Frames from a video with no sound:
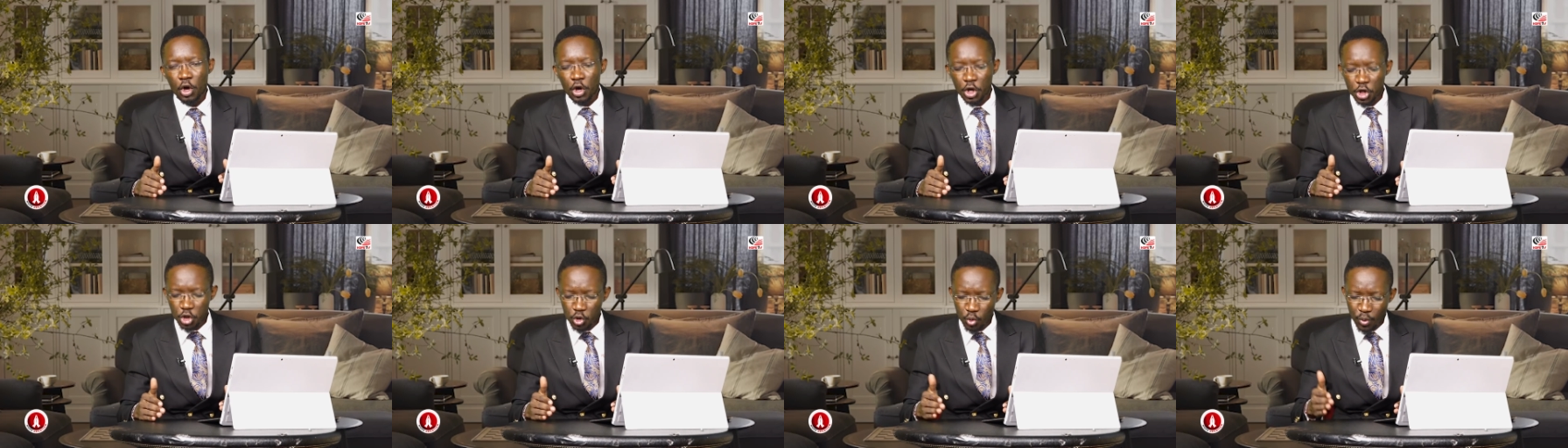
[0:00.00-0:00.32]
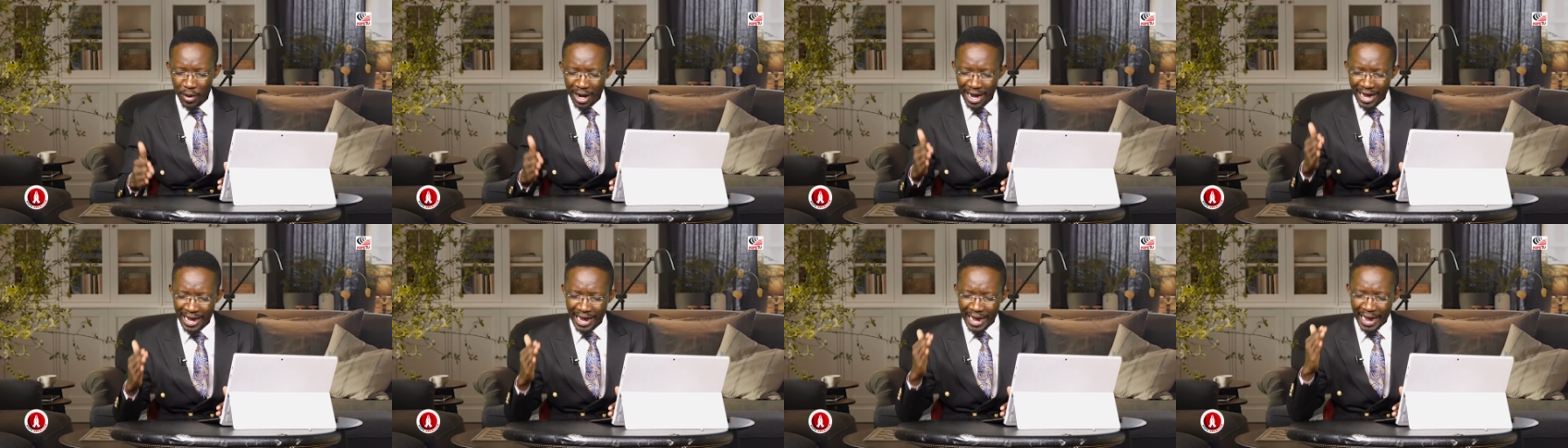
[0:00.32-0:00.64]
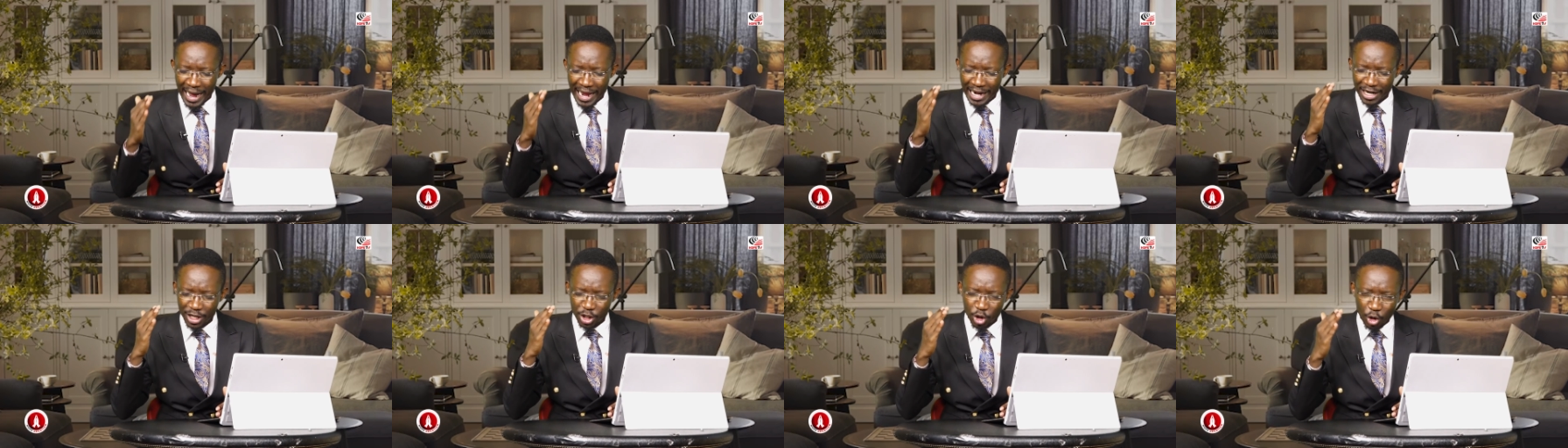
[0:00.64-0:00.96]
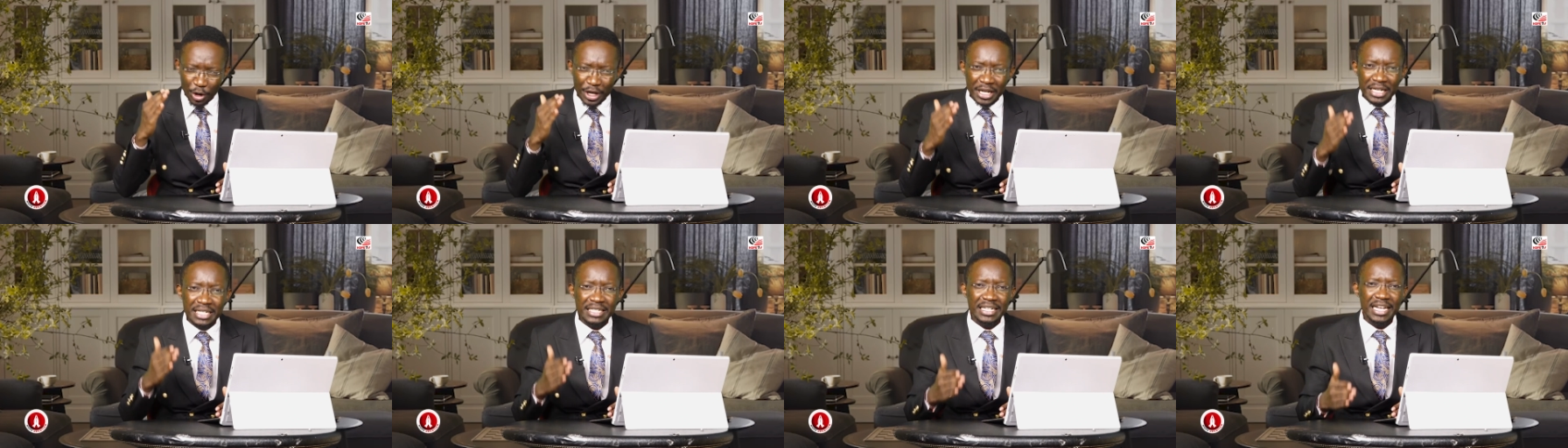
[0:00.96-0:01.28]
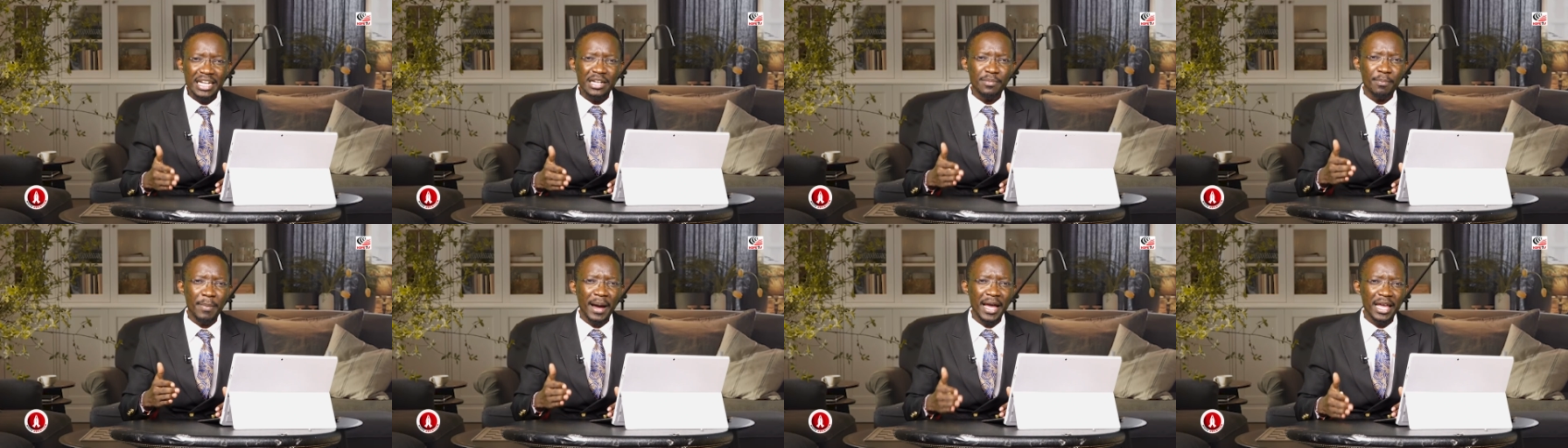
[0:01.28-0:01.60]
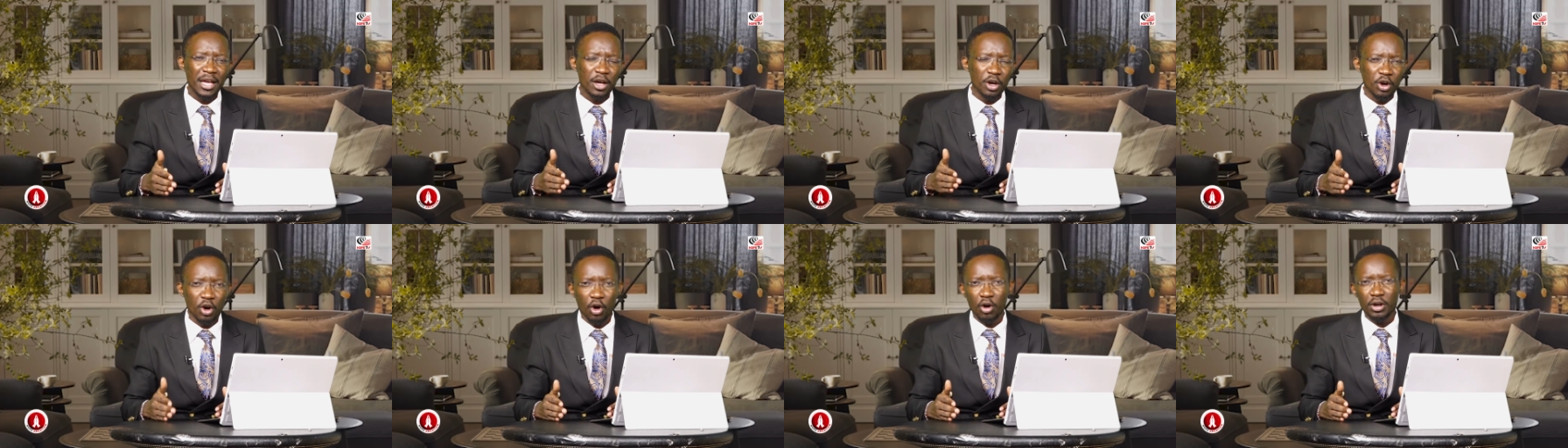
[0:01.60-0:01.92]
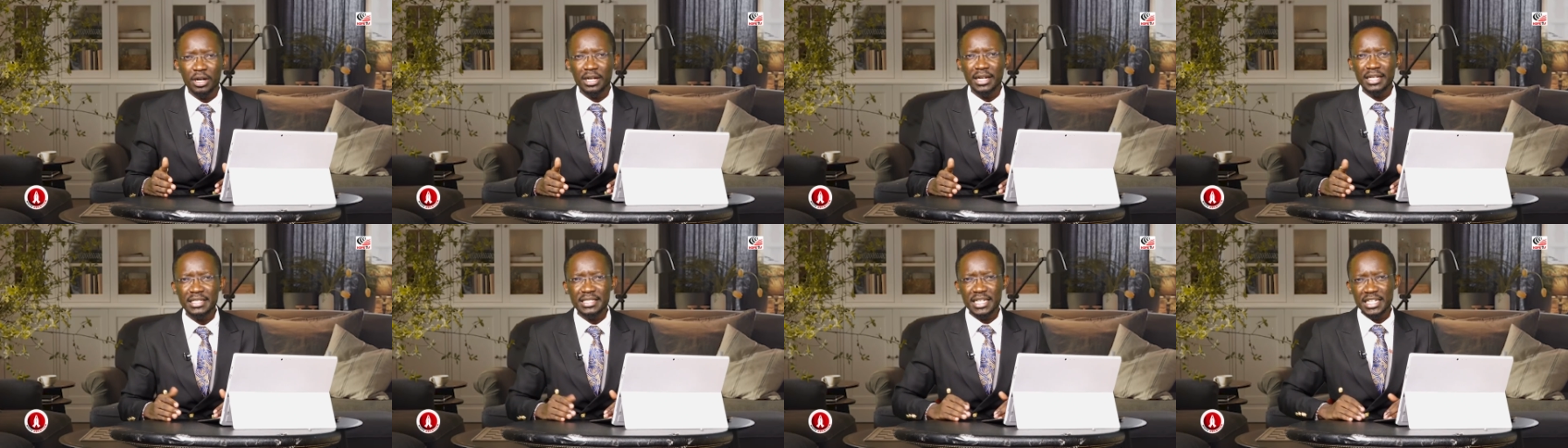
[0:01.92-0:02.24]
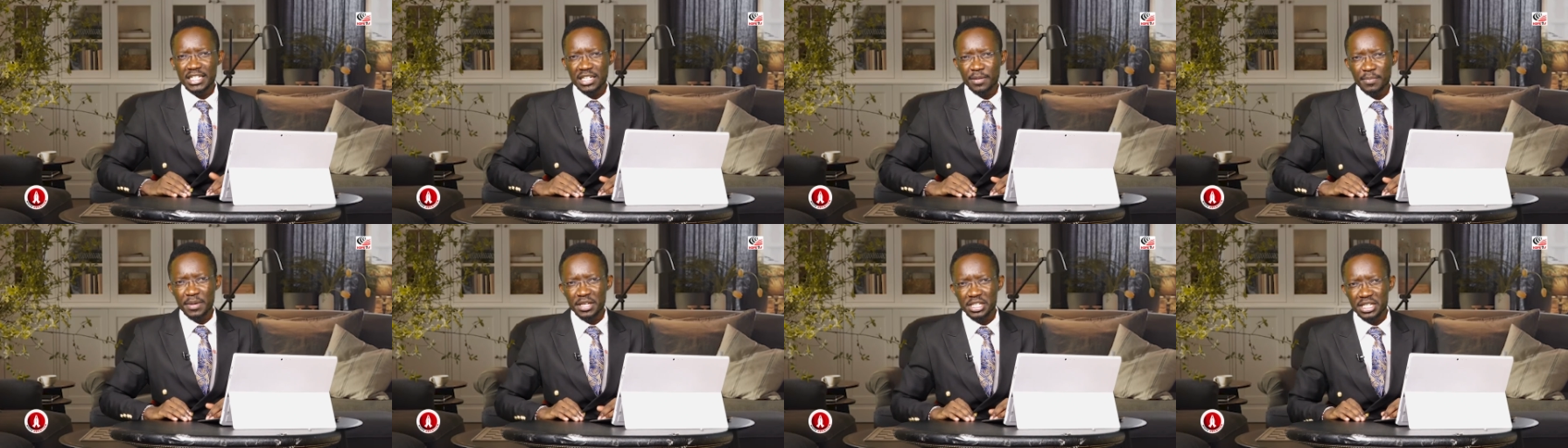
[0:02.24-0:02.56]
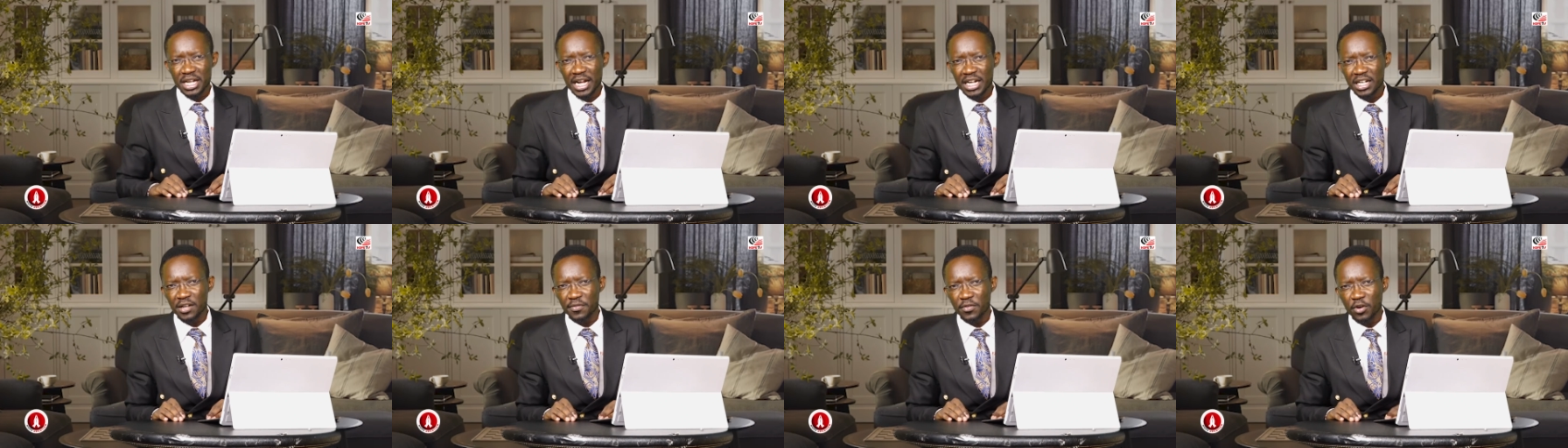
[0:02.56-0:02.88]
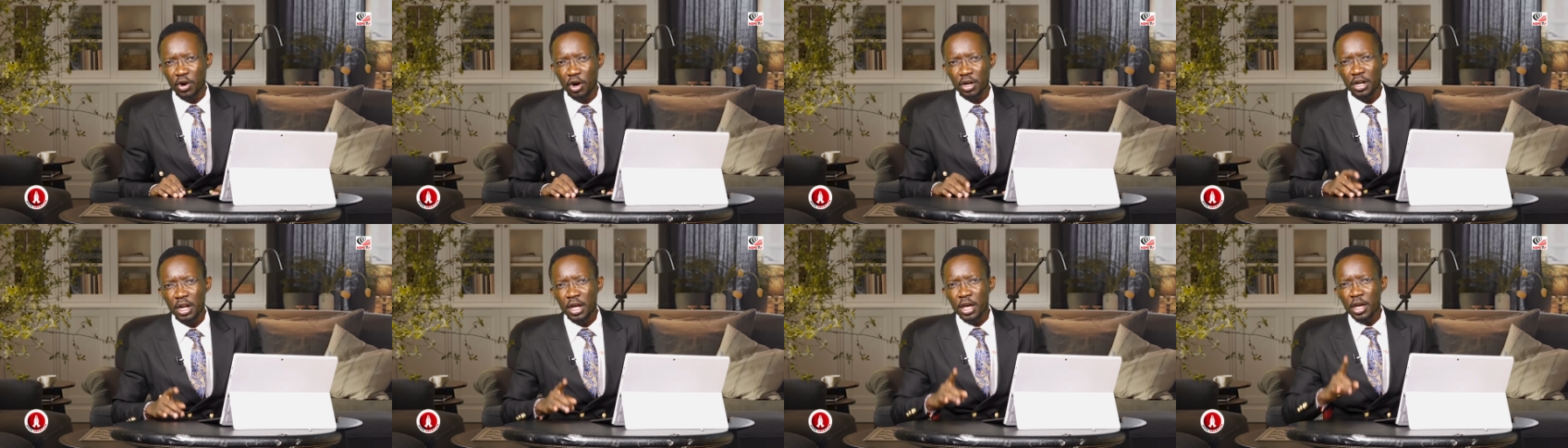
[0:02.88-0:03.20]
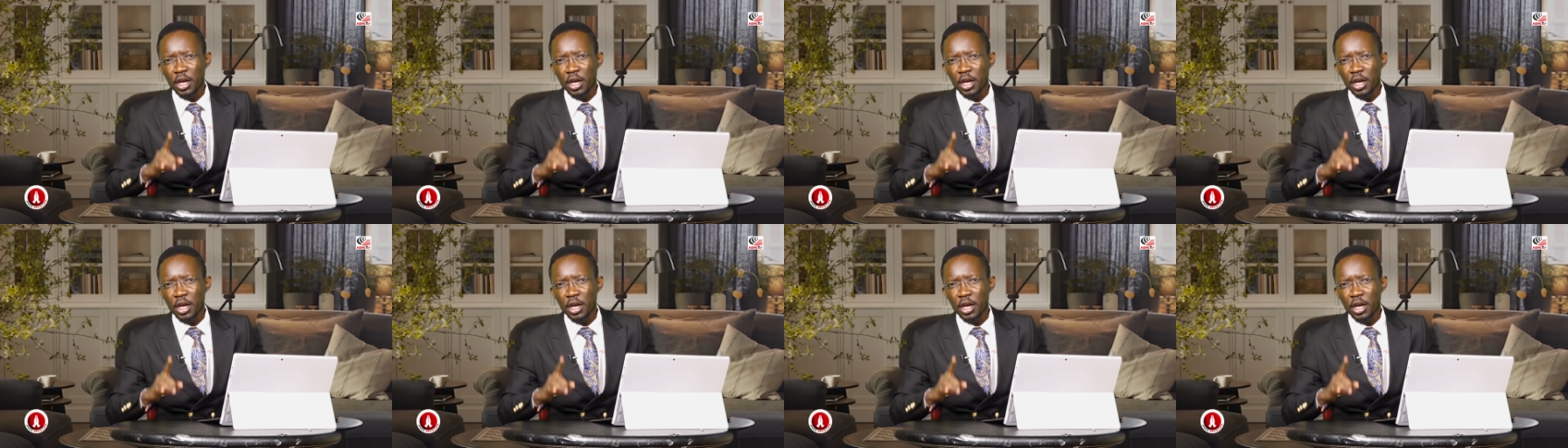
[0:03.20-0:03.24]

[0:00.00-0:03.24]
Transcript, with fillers: You are anointed by God. Listen to me, child of God.